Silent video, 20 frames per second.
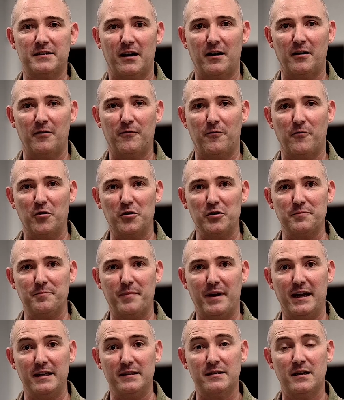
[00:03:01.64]
Air Force
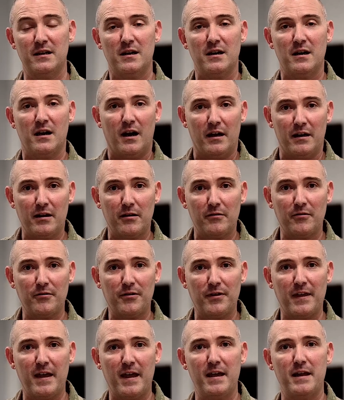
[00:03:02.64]
Base. Another
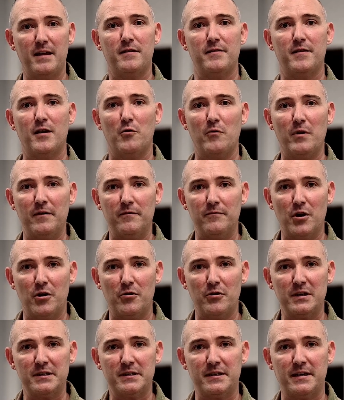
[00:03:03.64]
thing that we've
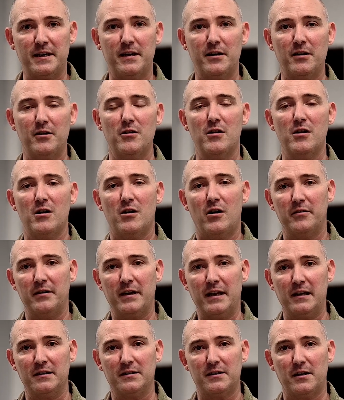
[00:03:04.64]
noticed here on
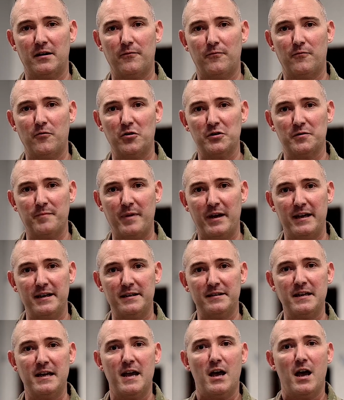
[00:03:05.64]
Nellis Air Force
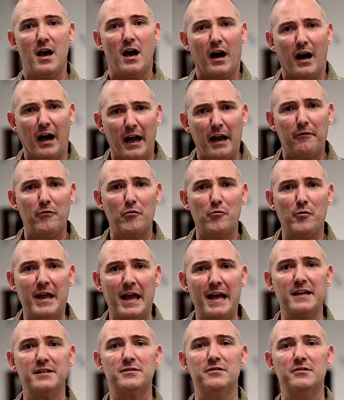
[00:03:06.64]
Base, everyone
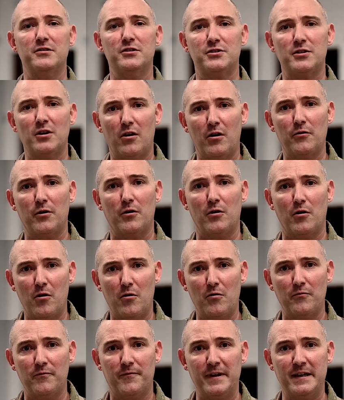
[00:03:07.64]
has to install their
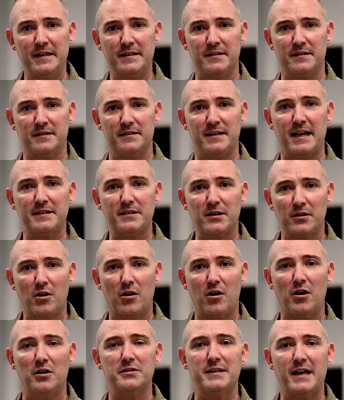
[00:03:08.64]
own fences. That's a
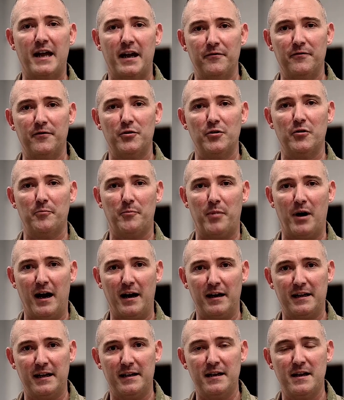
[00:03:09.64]
cost out of your
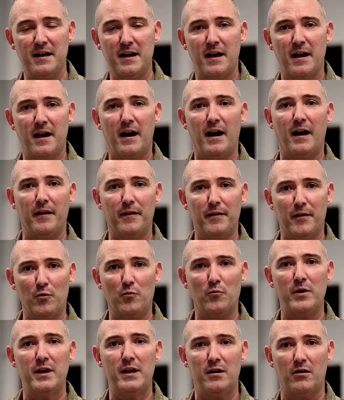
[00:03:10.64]
pocket that
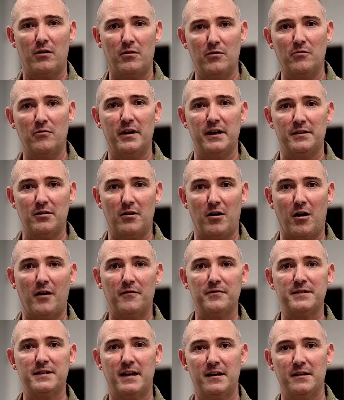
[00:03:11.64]
we are going to
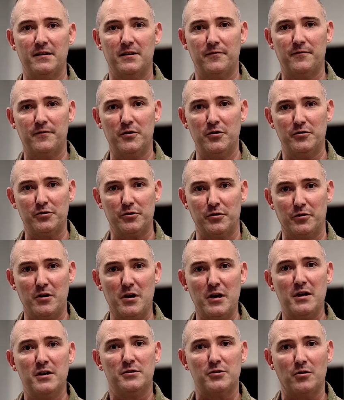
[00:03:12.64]
offset in the future.
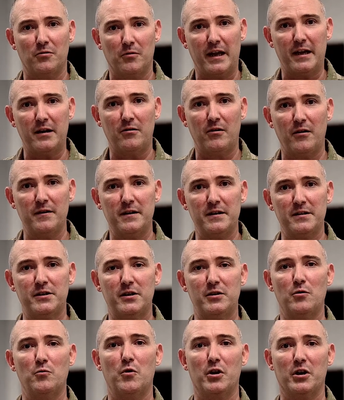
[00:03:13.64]
So later on this
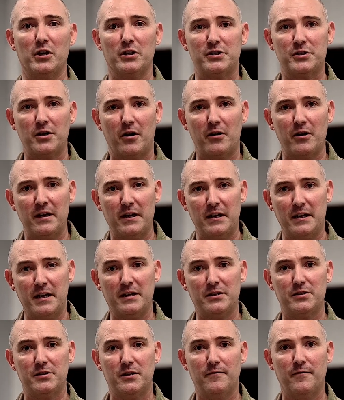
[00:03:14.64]
year, we're going to start an
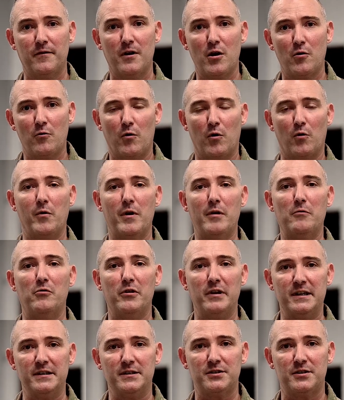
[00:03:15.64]
initiative where we will
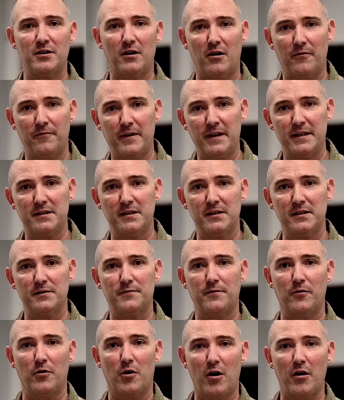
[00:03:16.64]
install fences
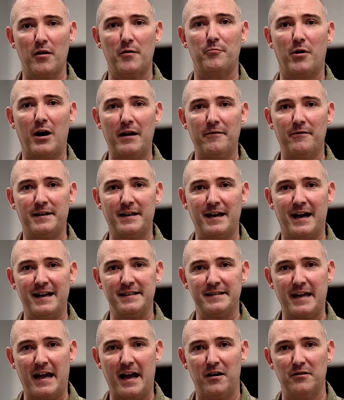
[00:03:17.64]
for all the
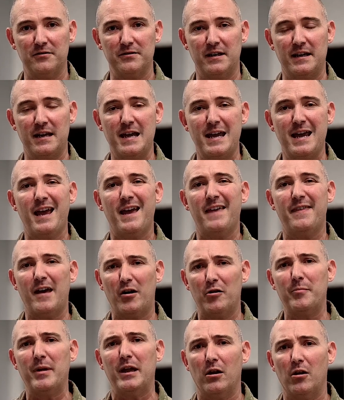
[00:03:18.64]
privatized housing, and
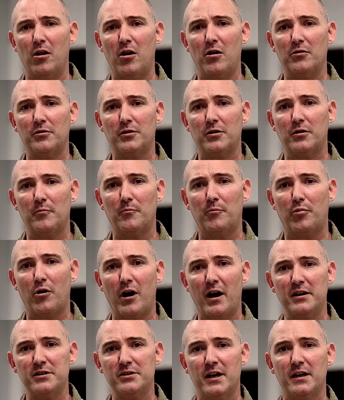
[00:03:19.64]
that'll be a long-term
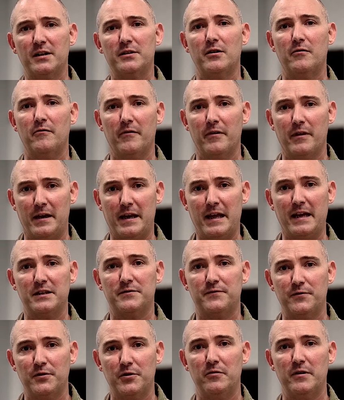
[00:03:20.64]
project over the
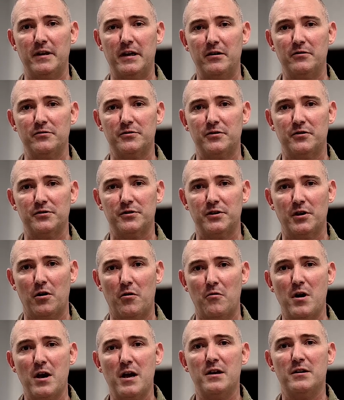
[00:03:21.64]
next few years or
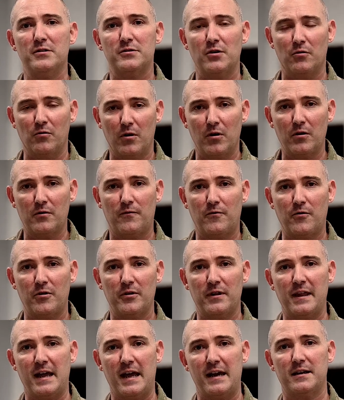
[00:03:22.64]
so. So look forward
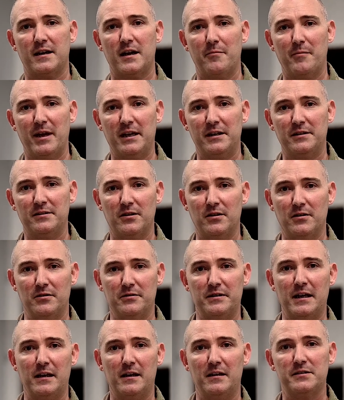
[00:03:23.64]
to that coming to
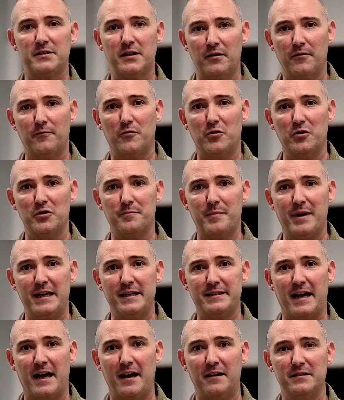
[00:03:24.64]
Nellis Air Force
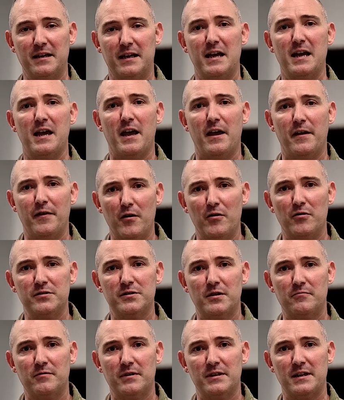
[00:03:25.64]
Base housing and those
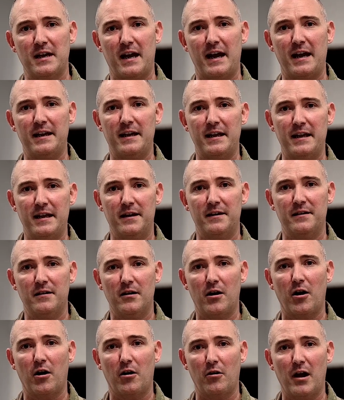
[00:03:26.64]
that reside in
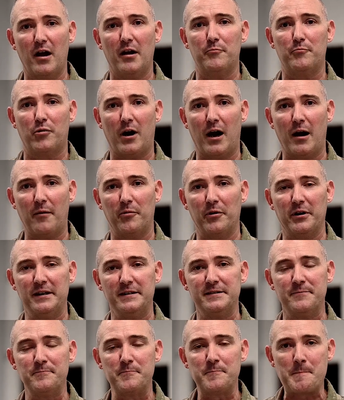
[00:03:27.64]
our Hunt
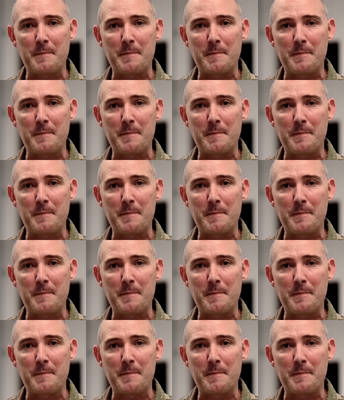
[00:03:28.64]
properties.